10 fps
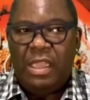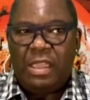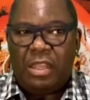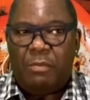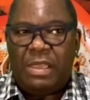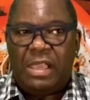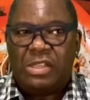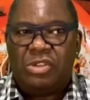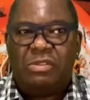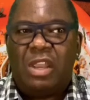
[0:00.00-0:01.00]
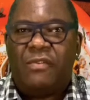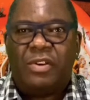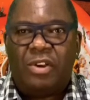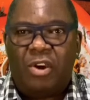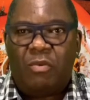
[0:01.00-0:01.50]
You know, because you never
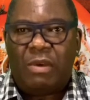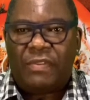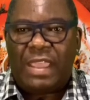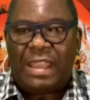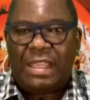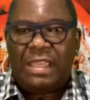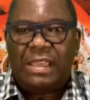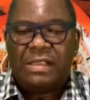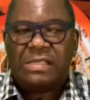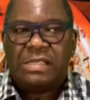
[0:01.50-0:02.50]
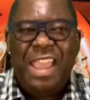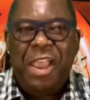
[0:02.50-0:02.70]
know what that is.